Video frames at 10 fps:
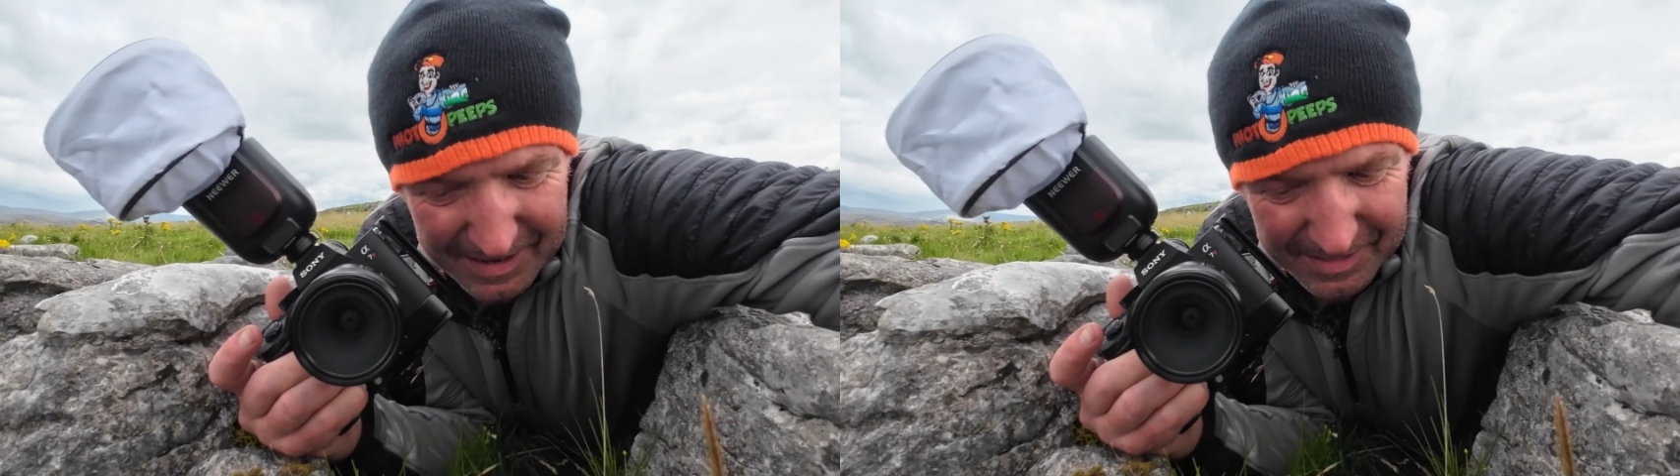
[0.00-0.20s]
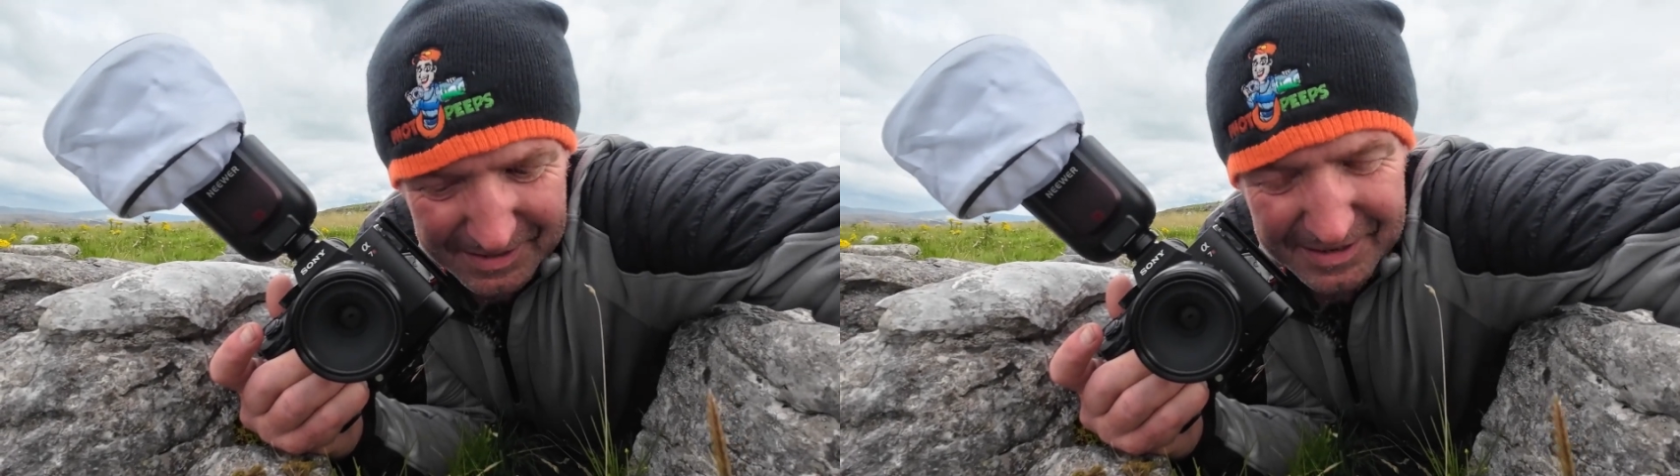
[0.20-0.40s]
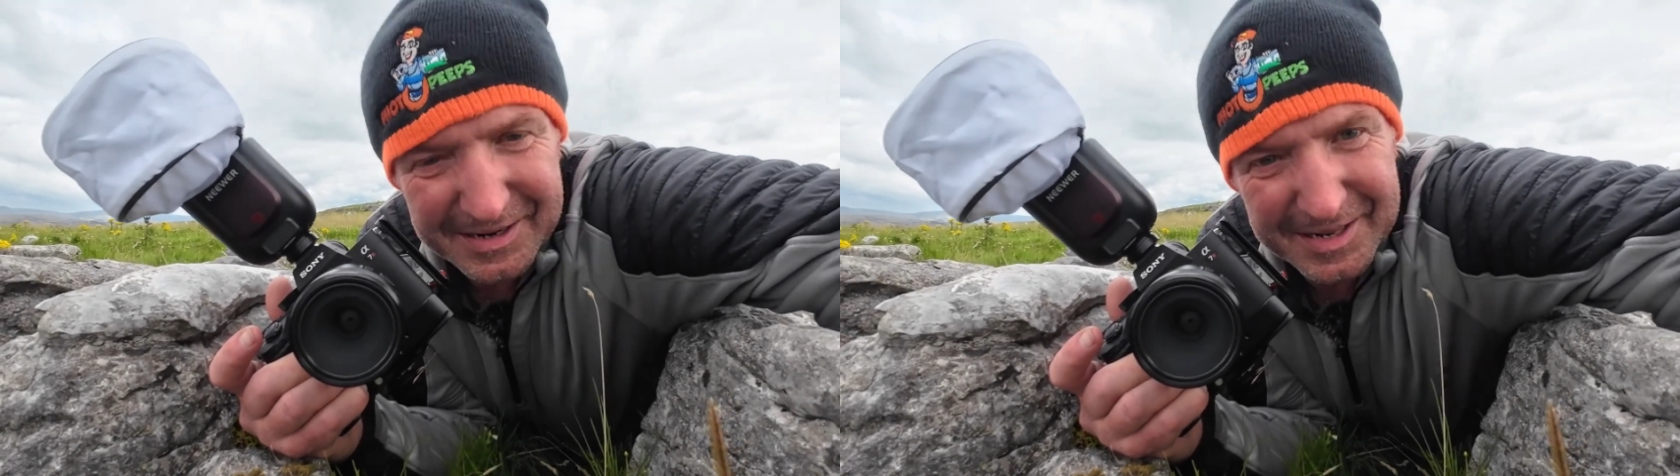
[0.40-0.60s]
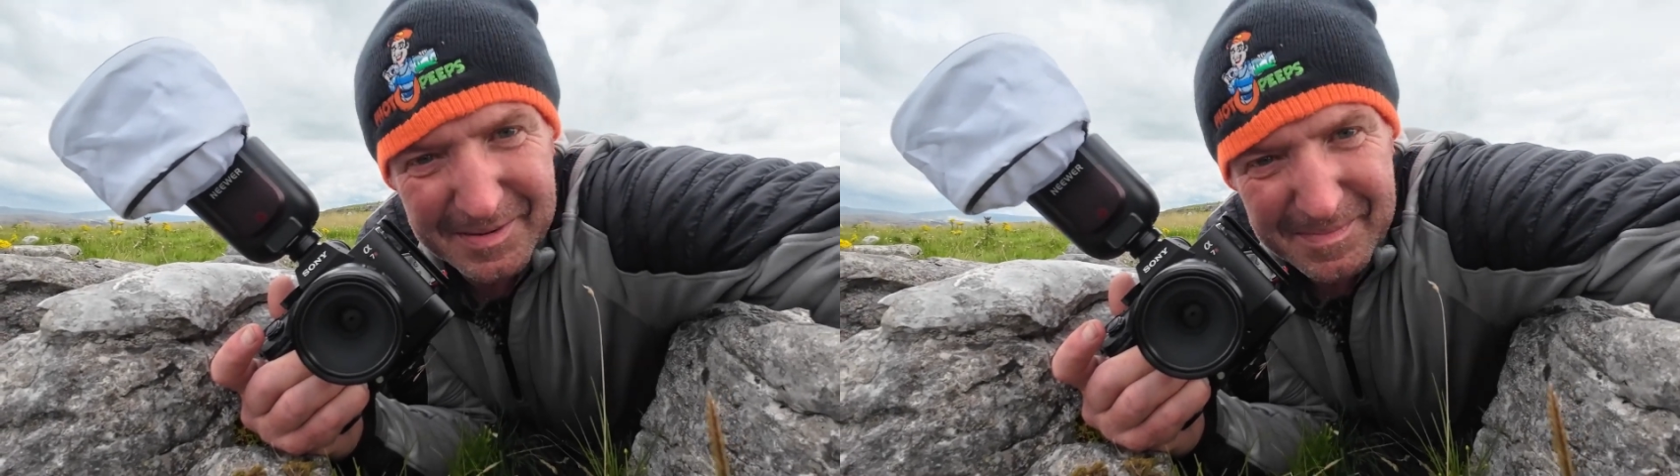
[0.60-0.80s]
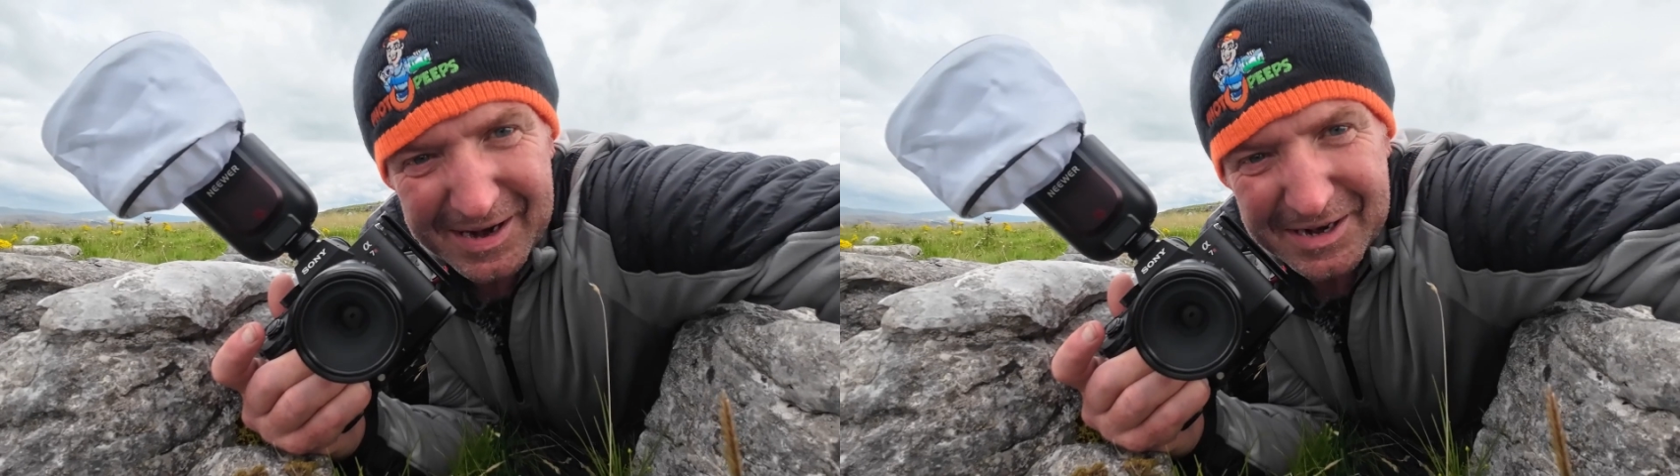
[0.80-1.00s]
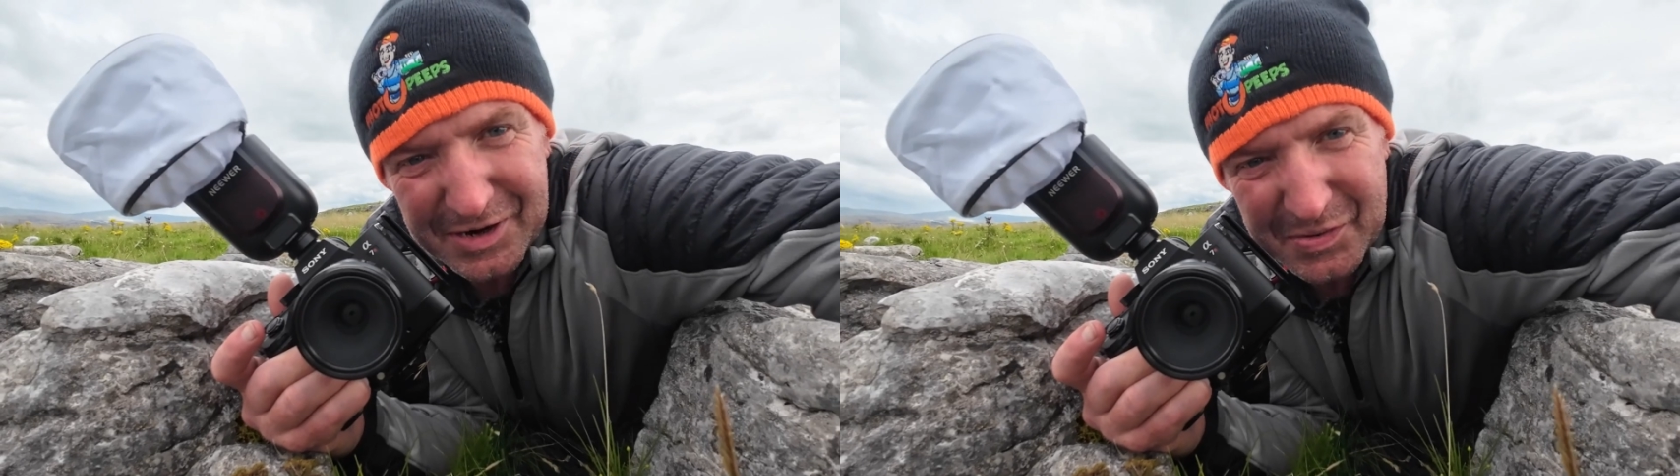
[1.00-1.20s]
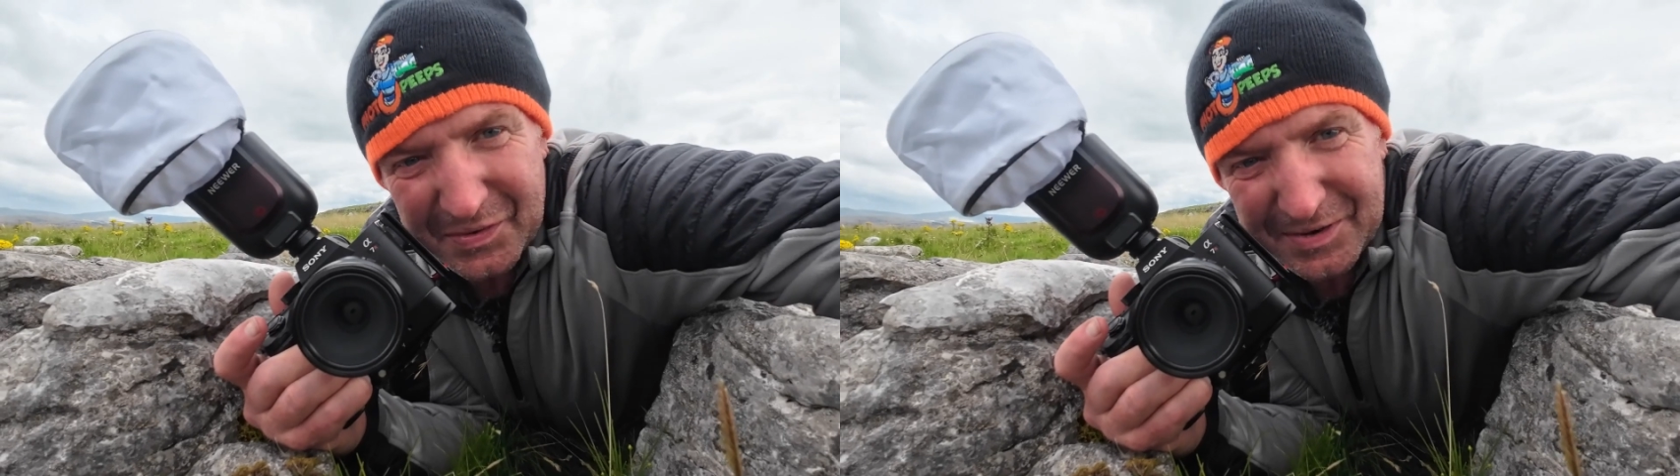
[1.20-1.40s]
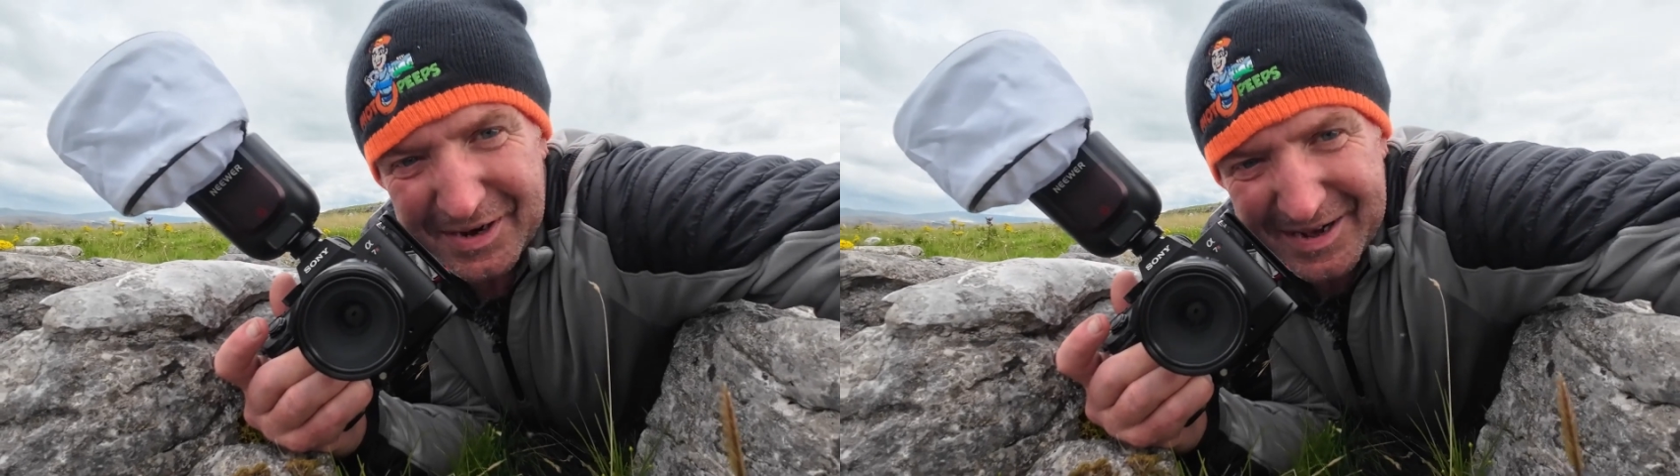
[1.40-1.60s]
the macro
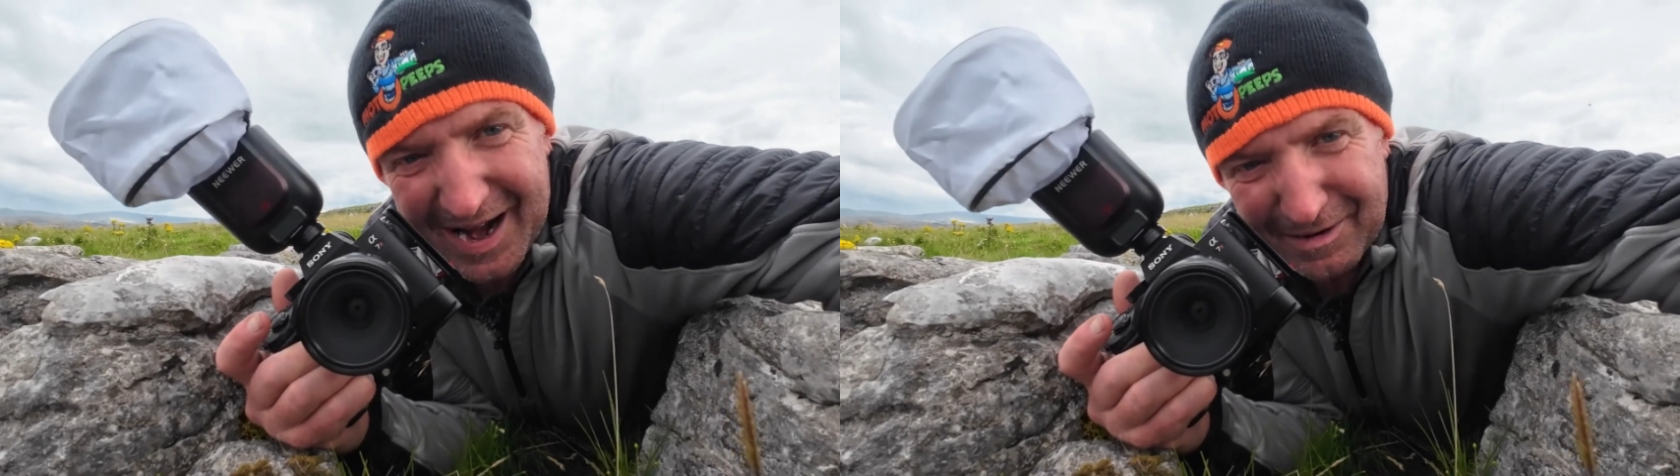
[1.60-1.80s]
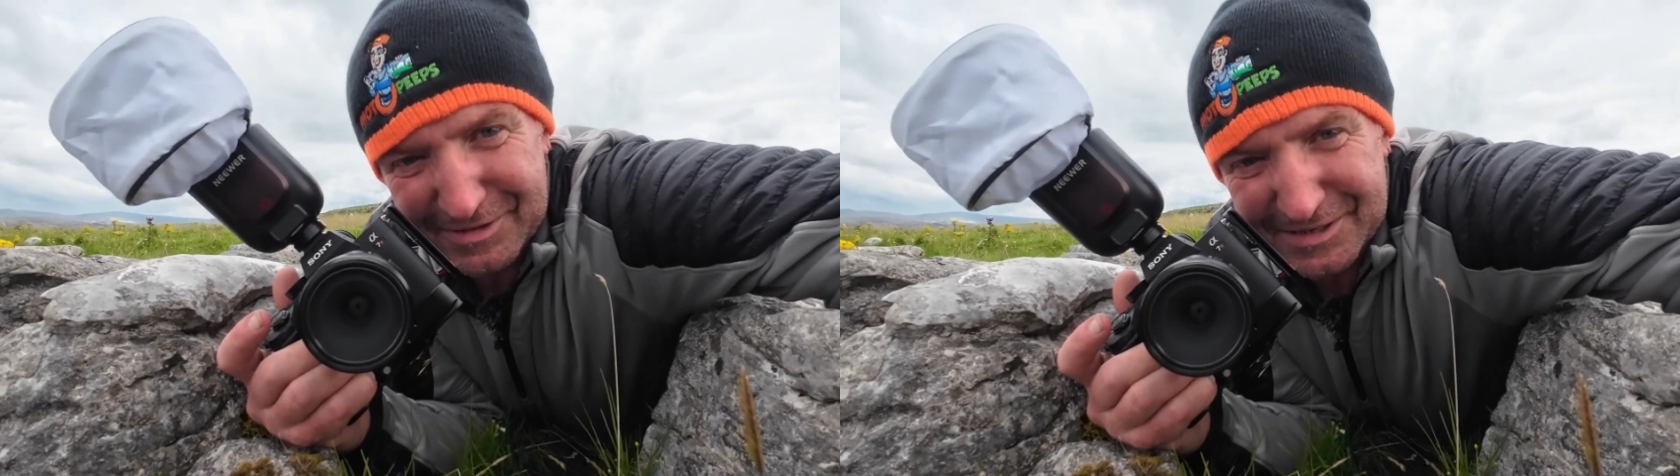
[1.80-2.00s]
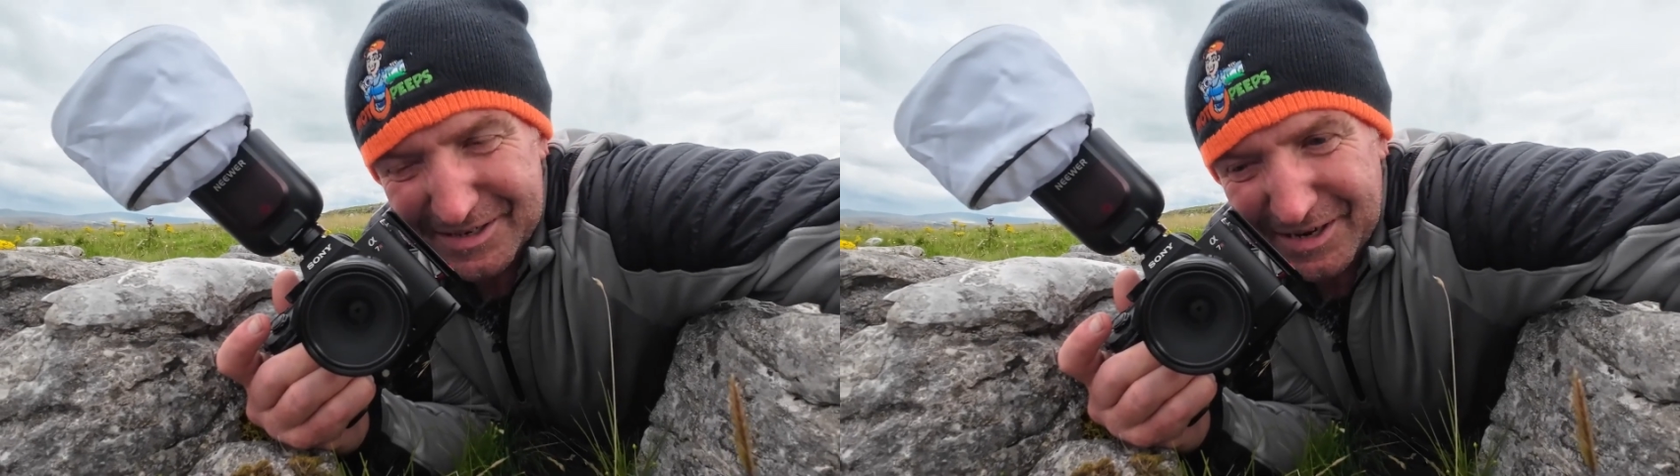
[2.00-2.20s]
underground